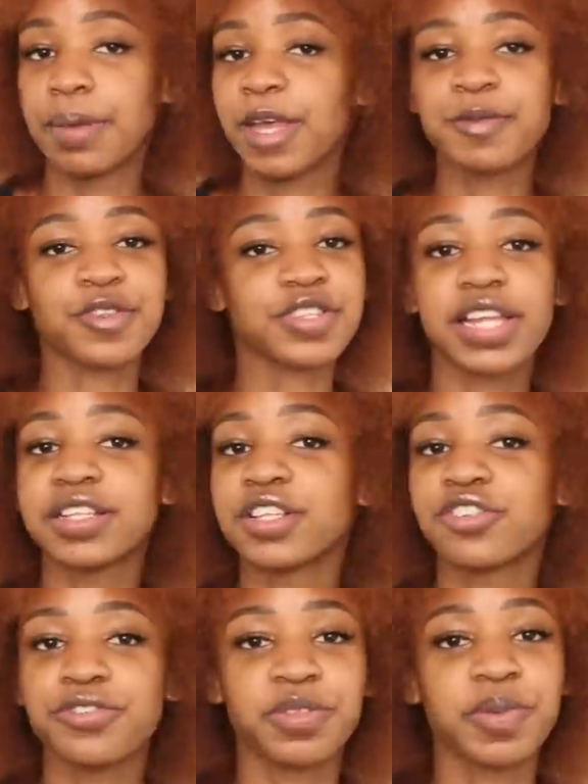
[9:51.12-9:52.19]
Babes was telling
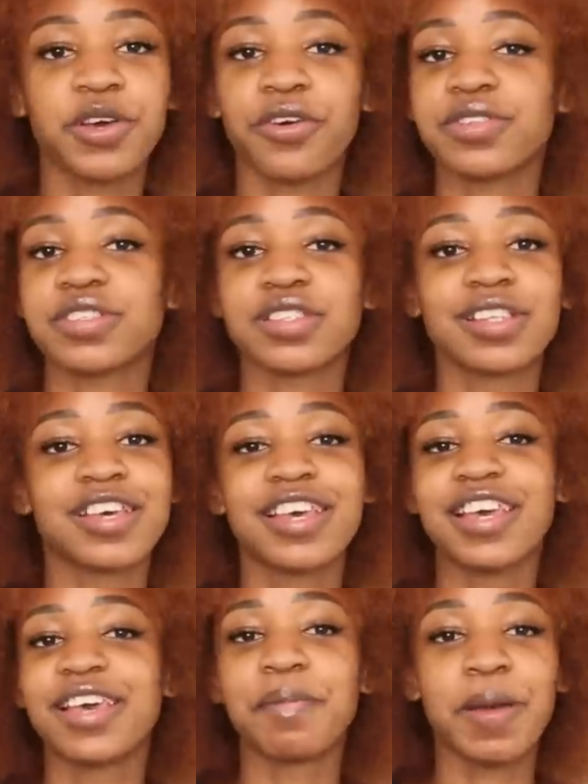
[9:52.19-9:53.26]
the truth, because
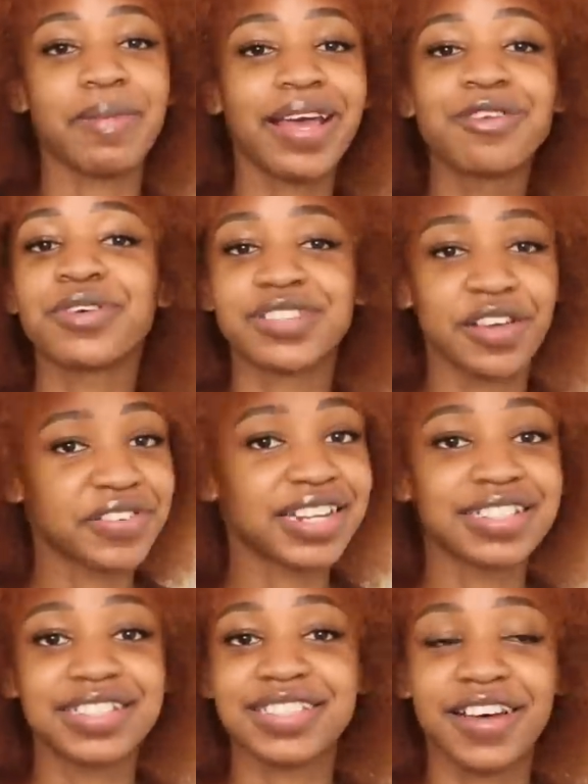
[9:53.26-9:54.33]
my mind was
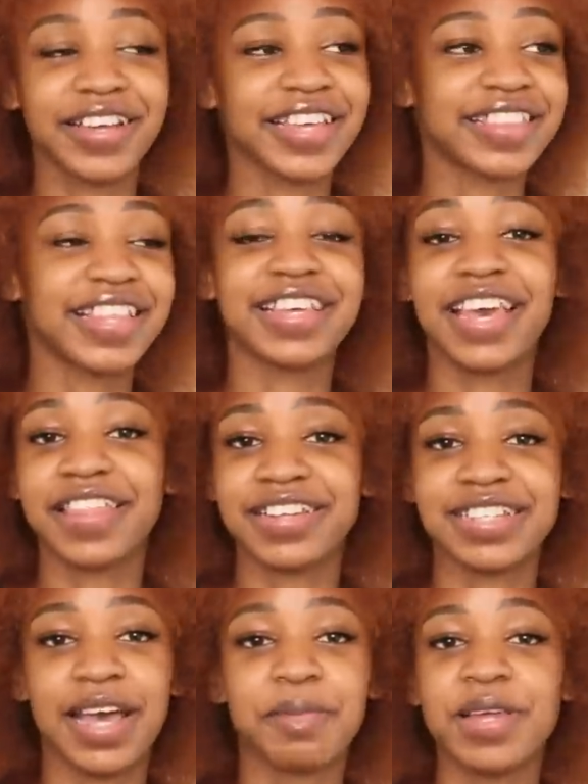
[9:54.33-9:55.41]
definitely stuck in the year that
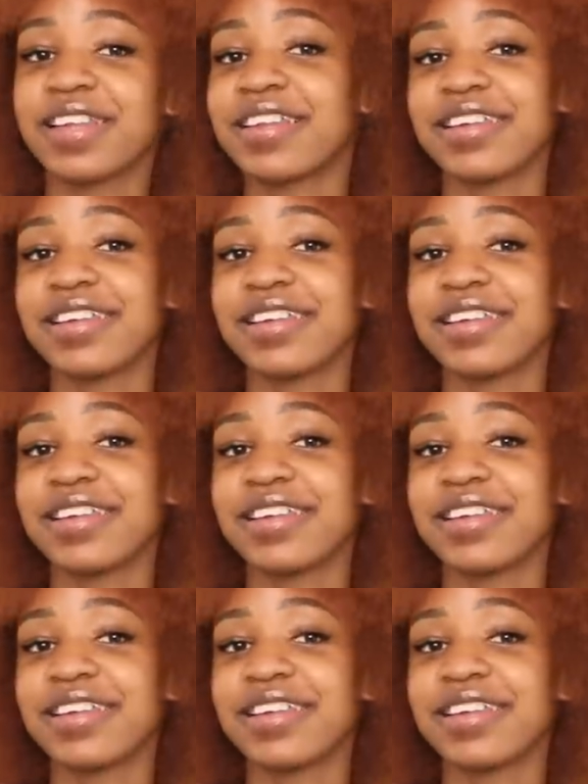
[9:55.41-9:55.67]
it happened,